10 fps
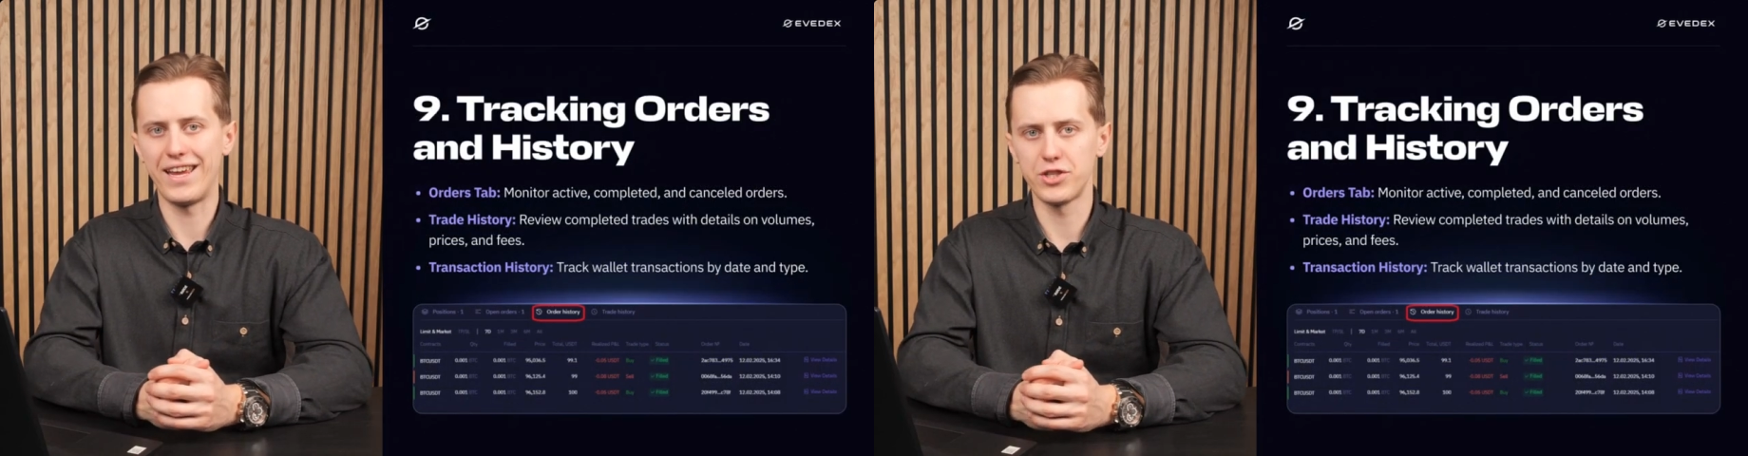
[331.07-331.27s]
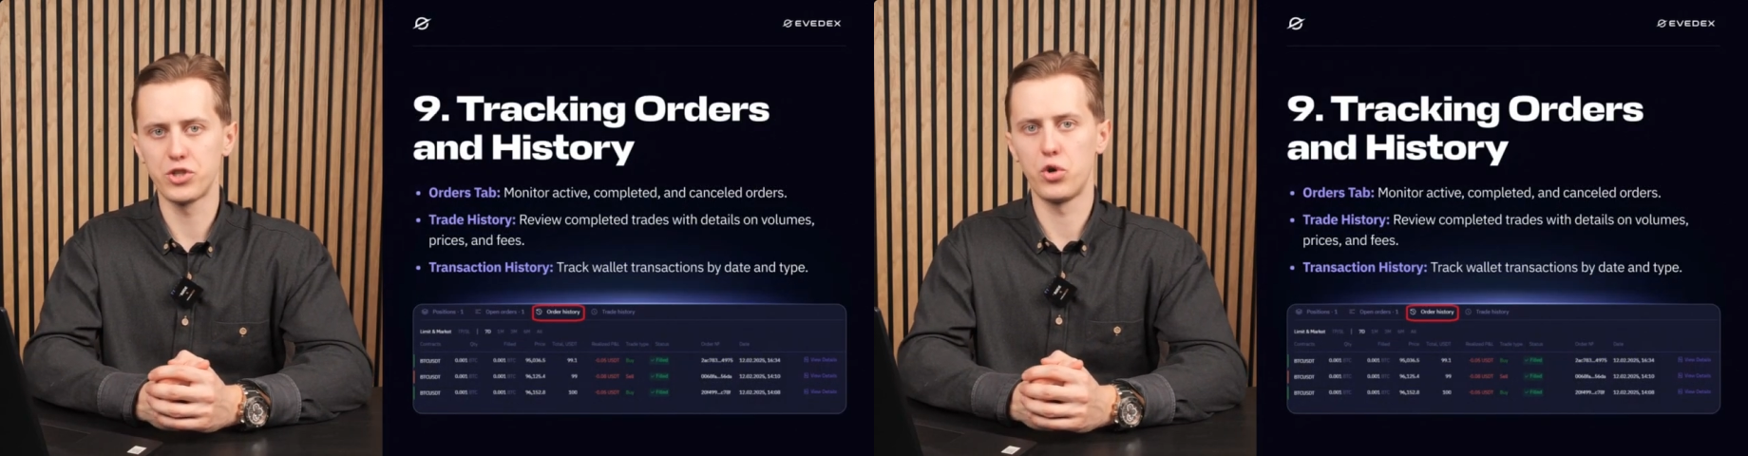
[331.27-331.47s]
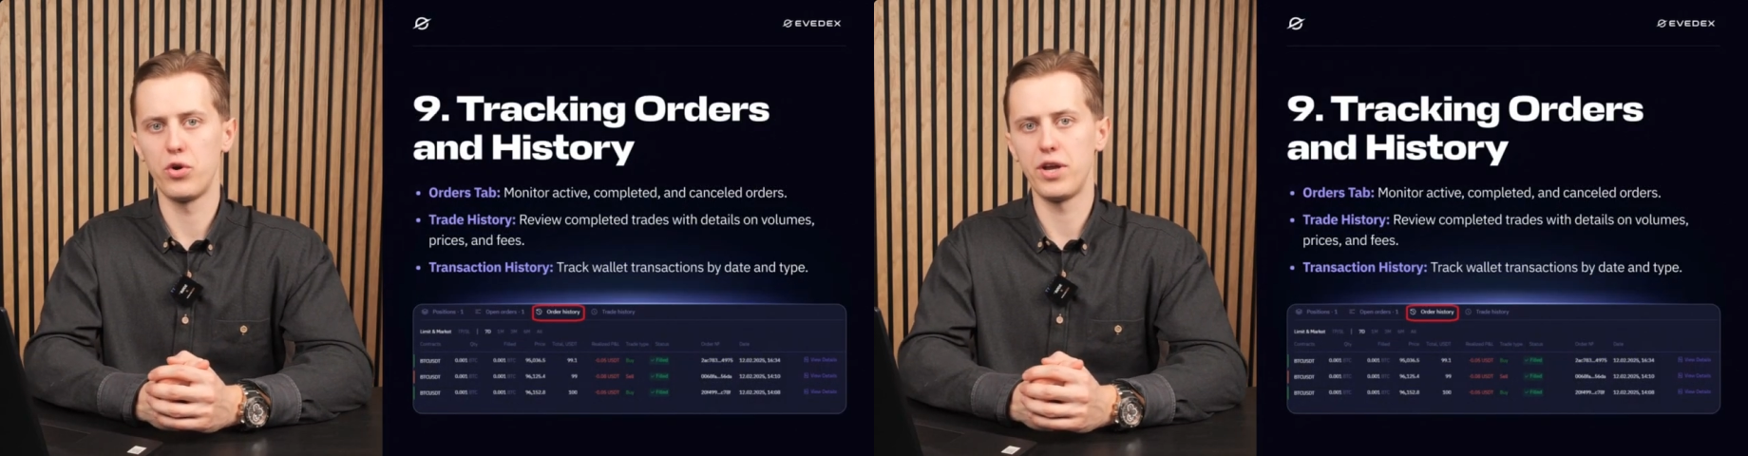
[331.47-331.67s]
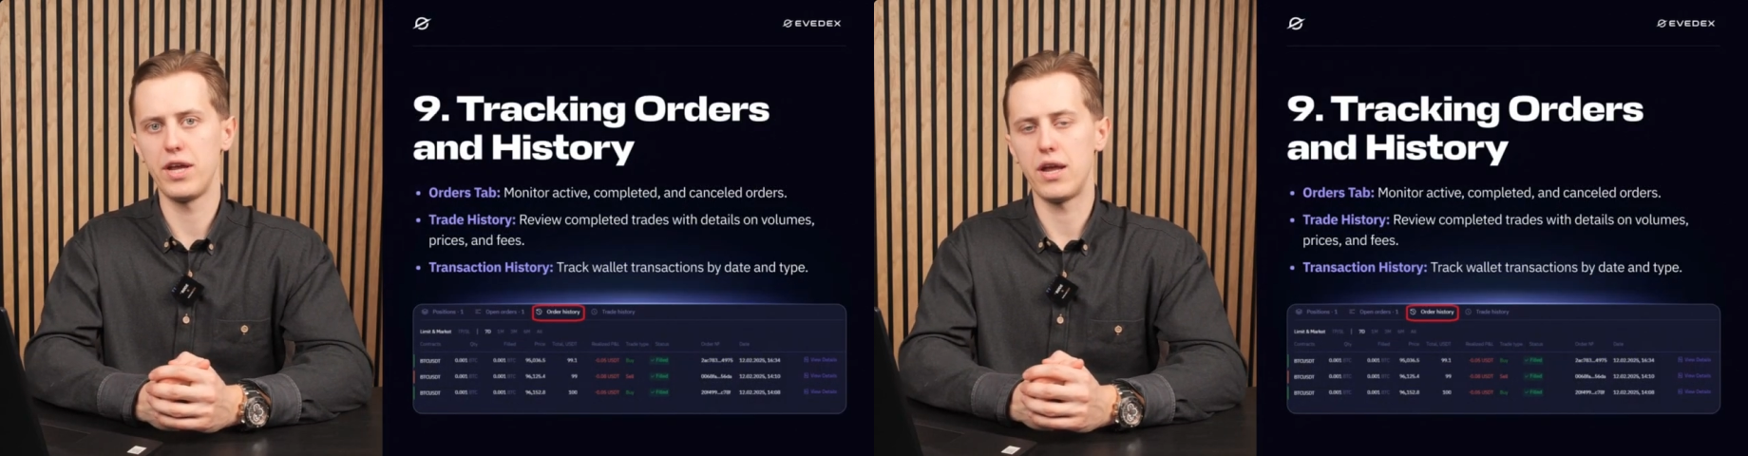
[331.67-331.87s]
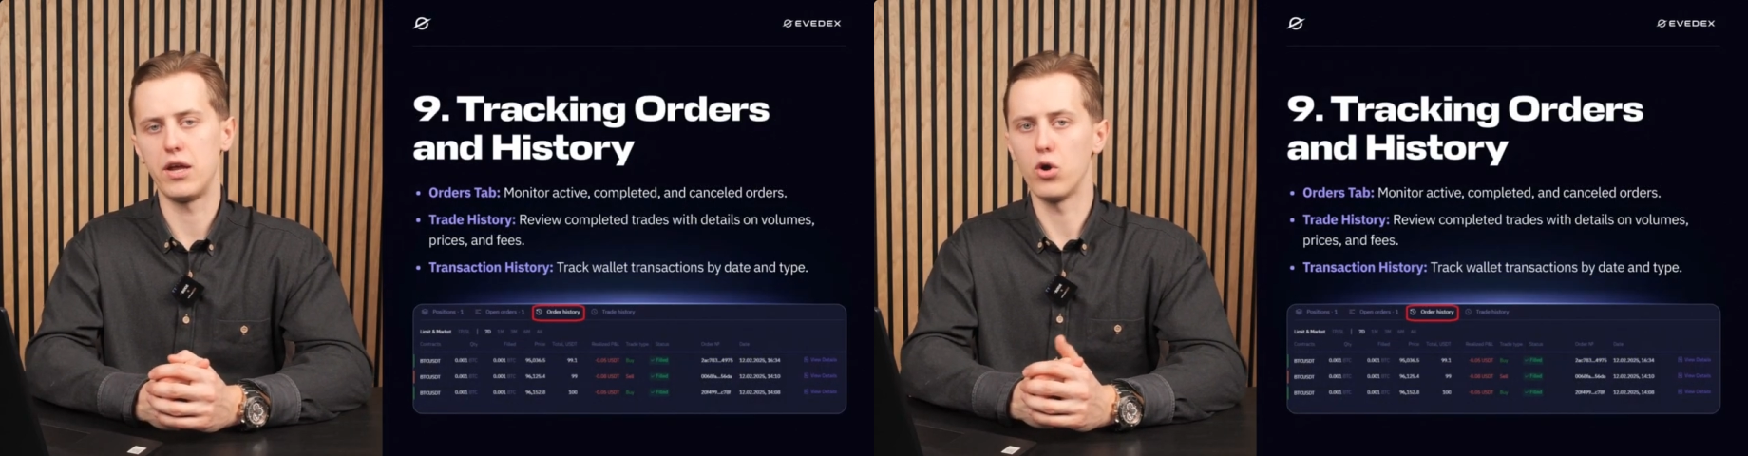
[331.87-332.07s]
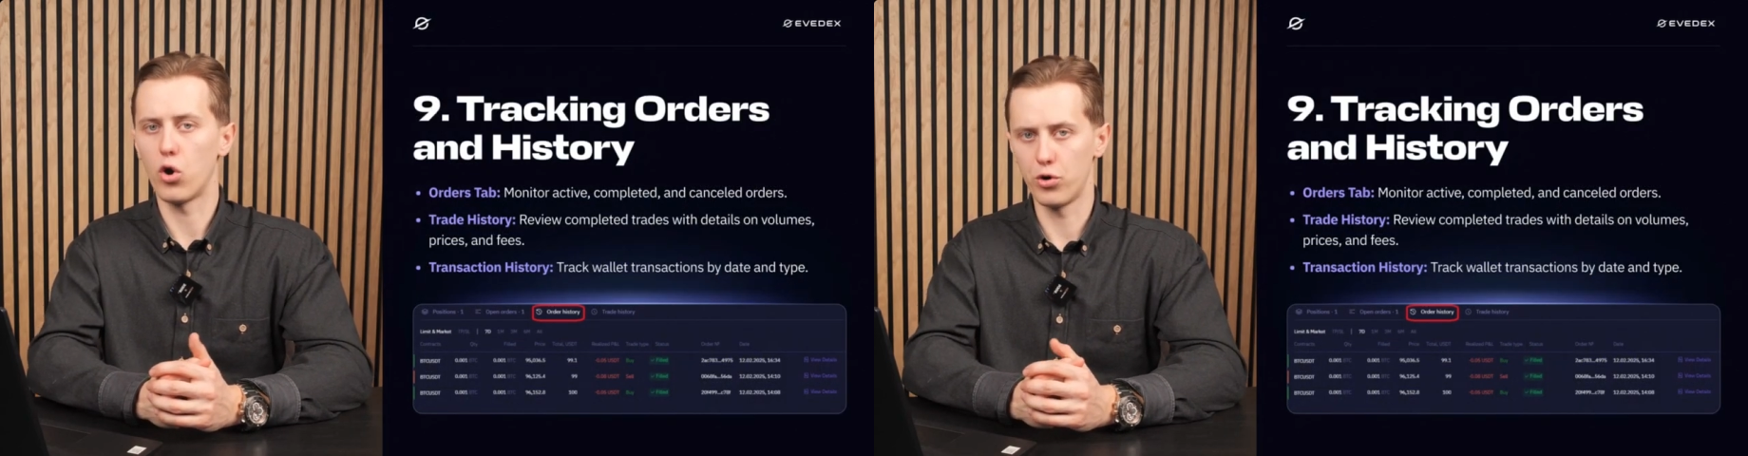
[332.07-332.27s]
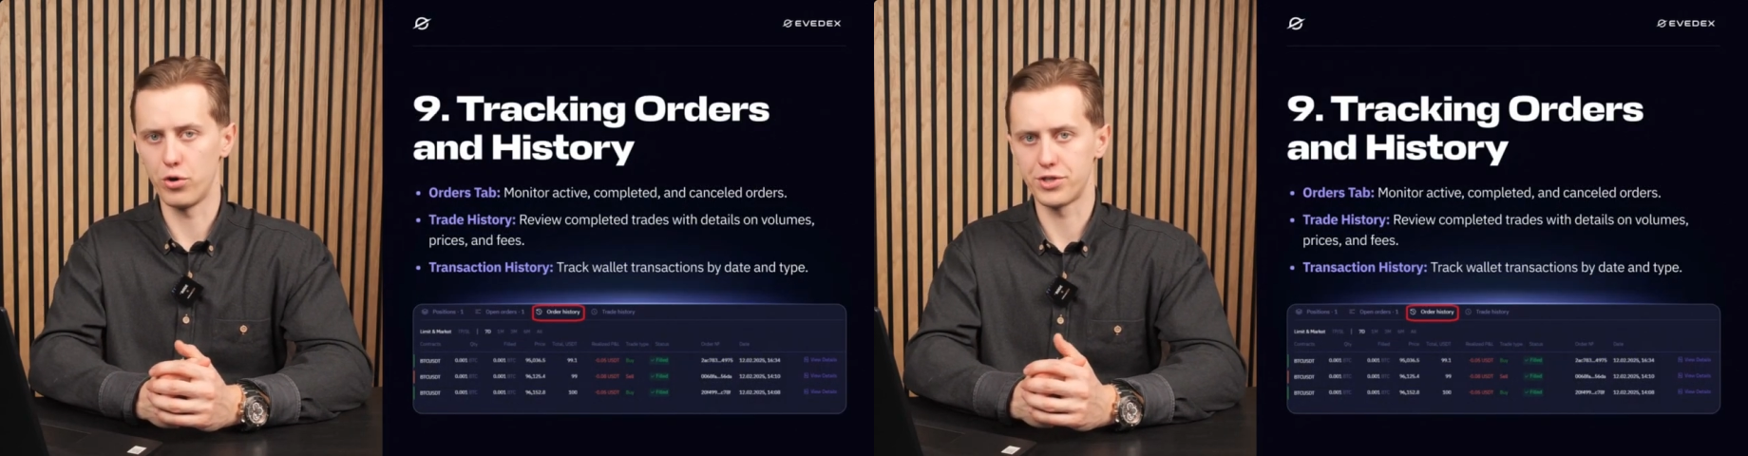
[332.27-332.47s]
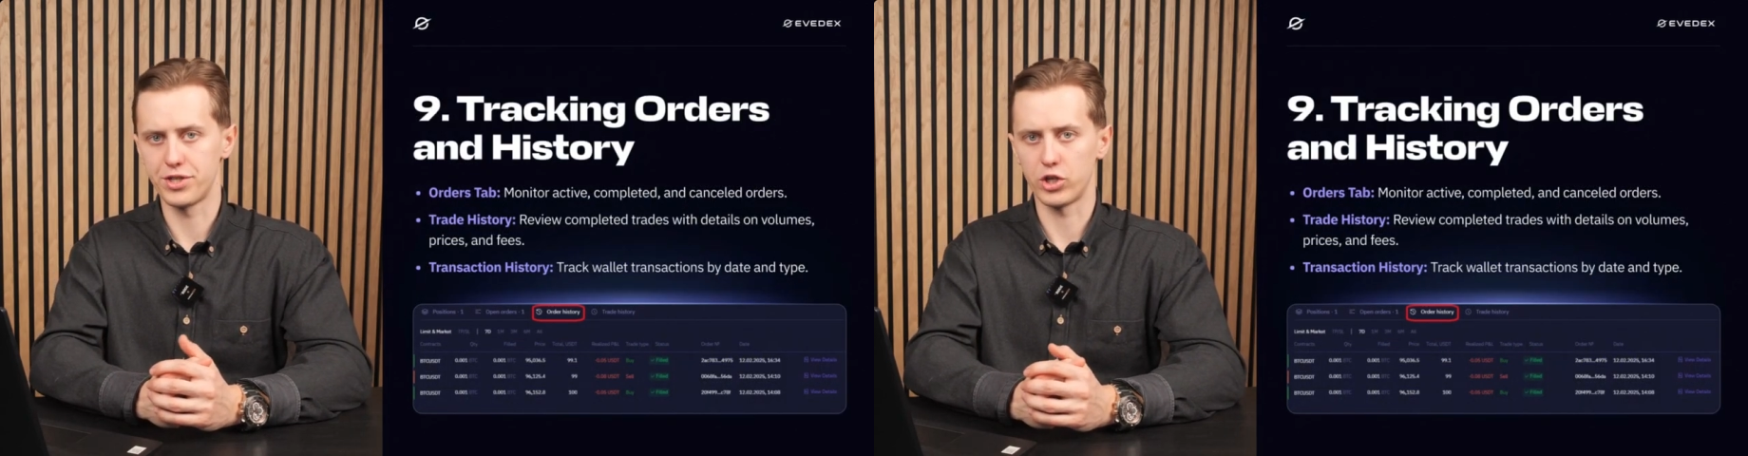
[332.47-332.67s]
history in
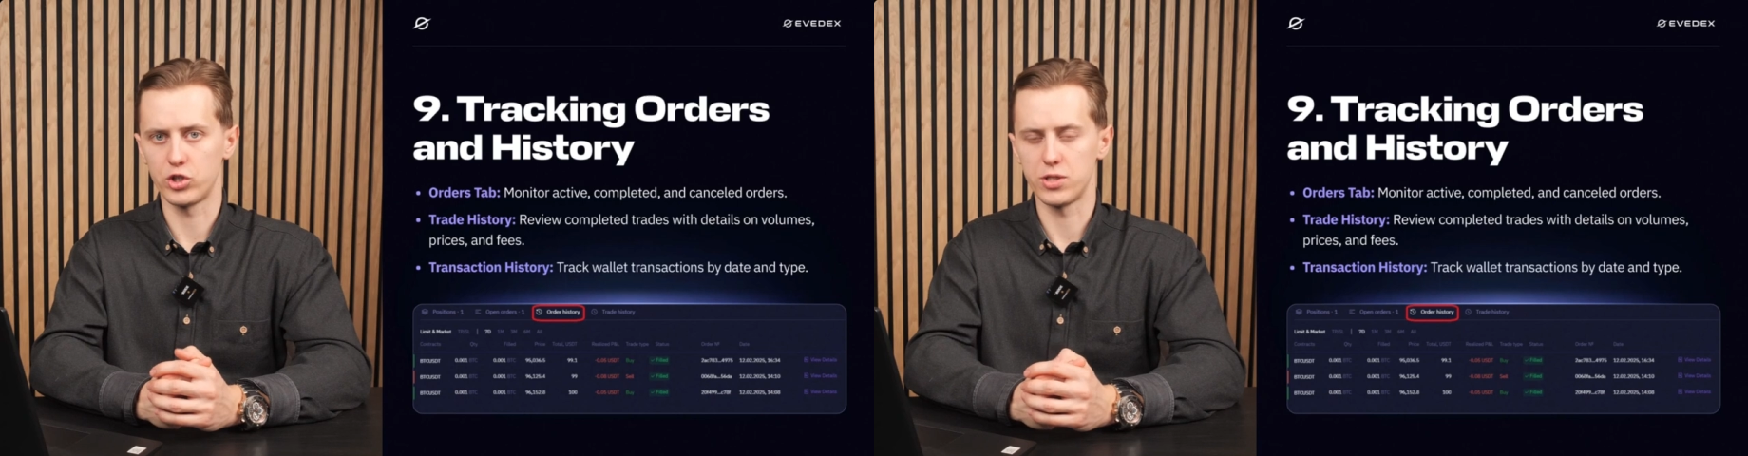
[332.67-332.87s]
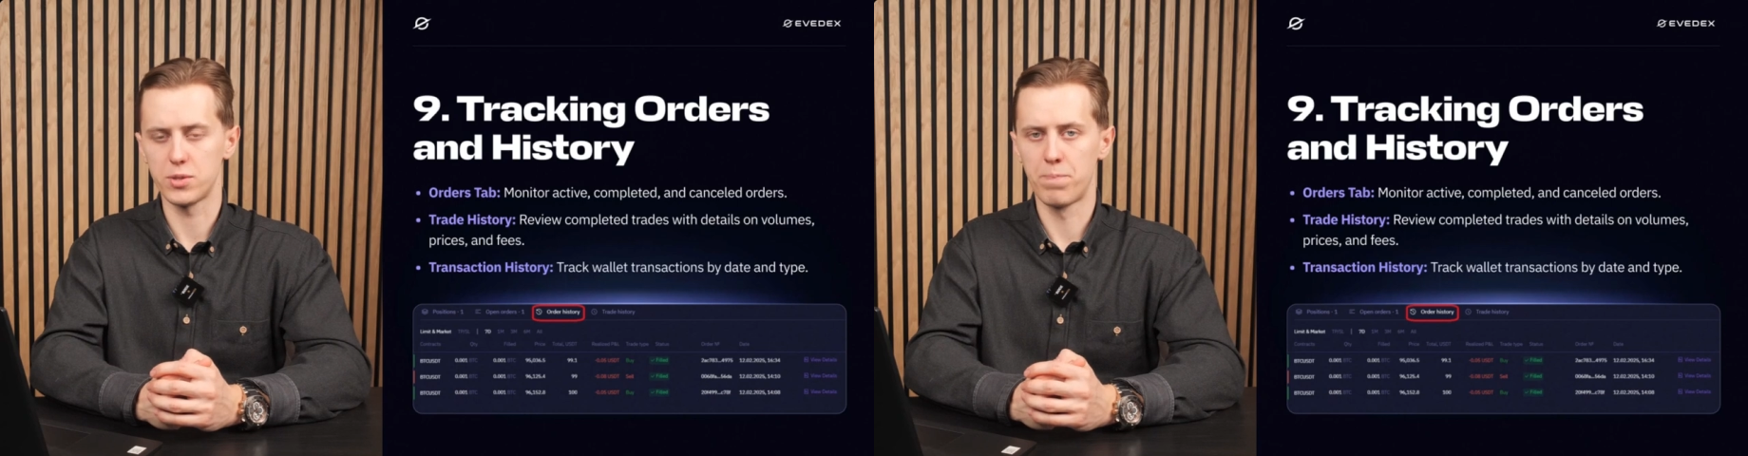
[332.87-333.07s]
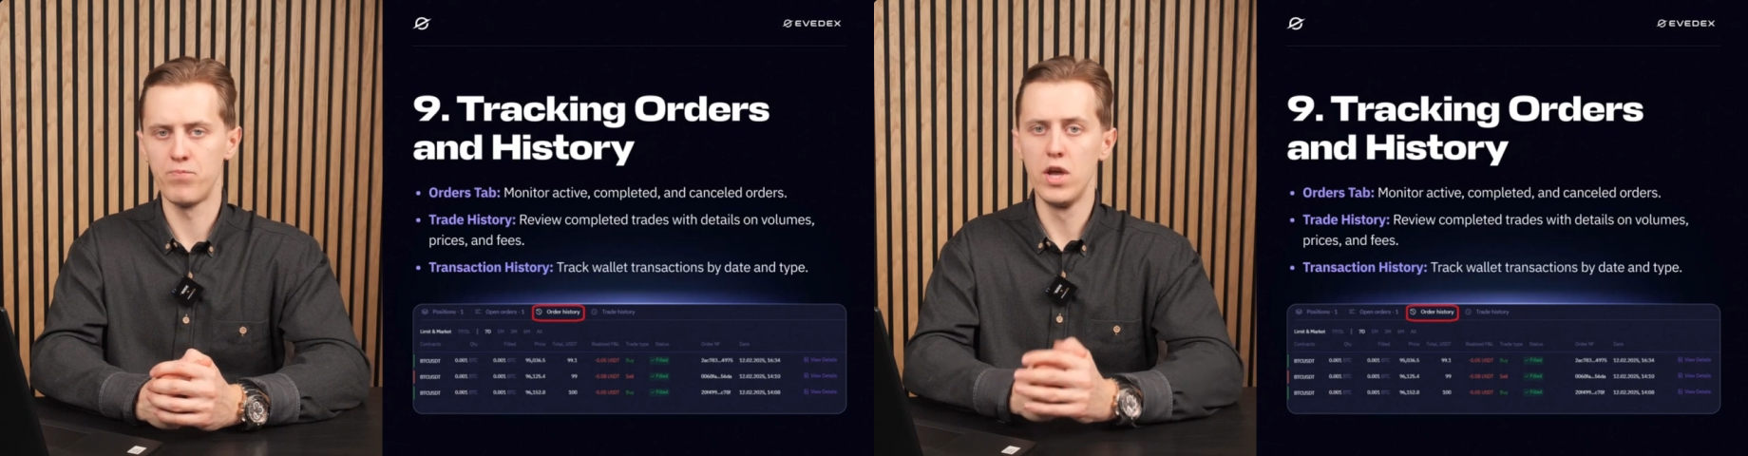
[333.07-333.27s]
order sections.